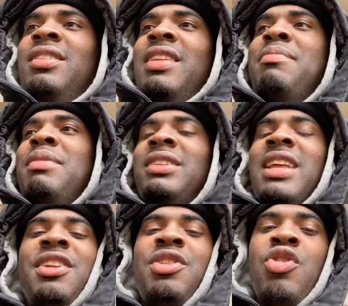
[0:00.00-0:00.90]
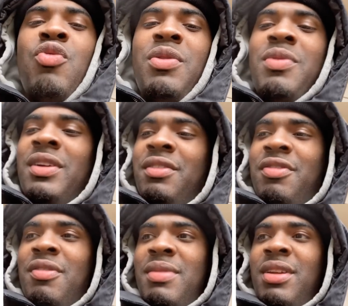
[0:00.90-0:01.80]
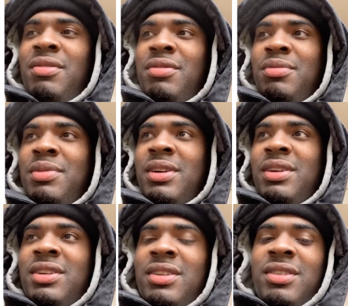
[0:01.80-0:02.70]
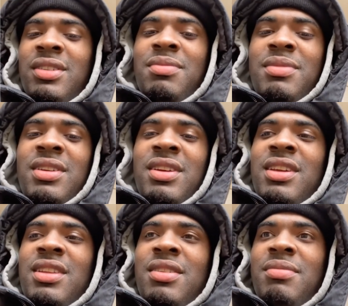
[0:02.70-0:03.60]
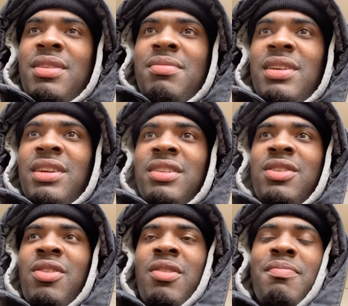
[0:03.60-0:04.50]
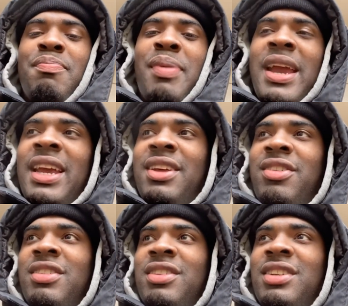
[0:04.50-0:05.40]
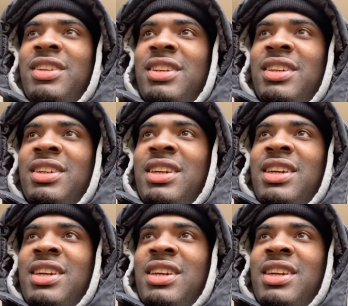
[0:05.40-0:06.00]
They must. They knew we wasn't from Meadowview, bro. Cause them, them, them niggas started banging on us and shit.